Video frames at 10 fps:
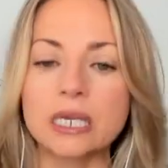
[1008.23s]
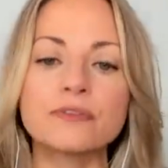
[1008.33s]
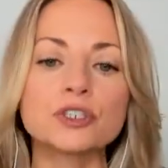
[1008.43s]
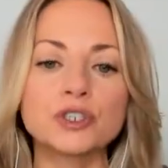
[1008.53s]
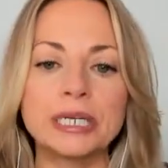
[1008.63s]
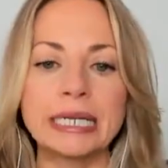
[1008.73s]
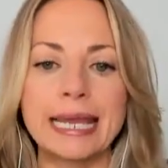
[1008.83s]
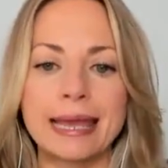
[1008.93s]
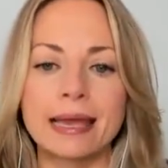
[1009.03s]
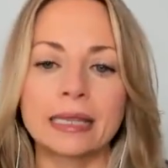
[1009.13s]
If you're treating
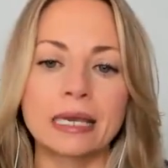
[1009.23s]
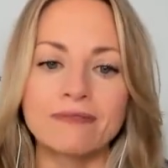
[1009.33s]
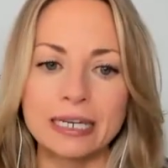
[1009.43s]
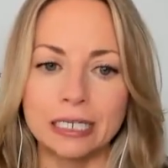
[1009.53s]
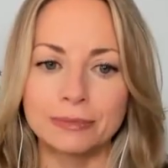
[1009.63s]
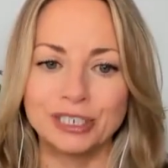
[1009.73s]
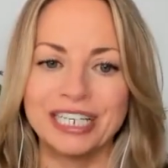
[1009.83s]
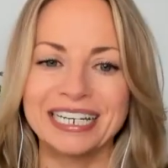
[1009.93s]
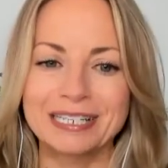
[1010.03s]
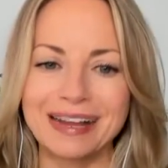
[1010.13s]
AI like a vending
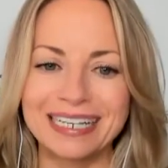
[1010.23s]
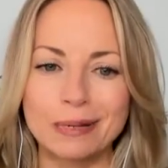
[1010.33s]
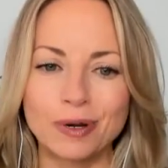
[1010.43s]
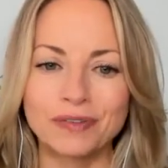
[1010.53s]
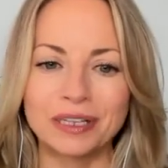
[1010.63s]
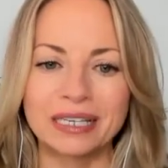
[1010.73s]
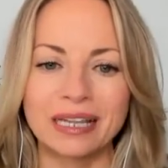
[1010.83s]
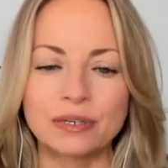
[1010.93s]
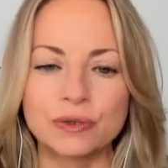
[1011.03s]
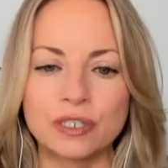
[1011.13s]
machine expecting a perfectly
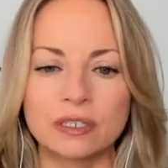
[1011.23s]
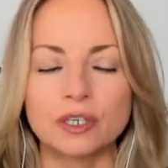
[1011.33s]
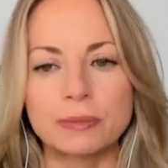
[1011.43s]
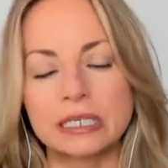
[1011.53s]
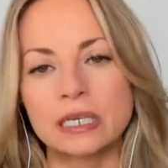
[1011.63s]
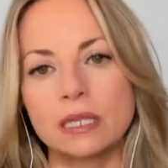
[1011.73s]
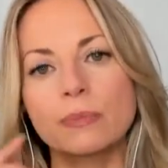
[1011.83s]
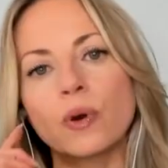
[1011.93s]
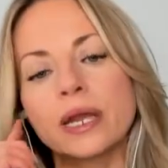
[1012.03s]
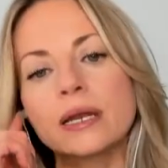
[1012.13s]
aligned result, you're missing the
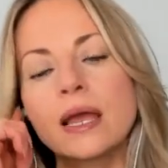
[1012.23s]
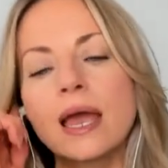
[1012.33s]
point.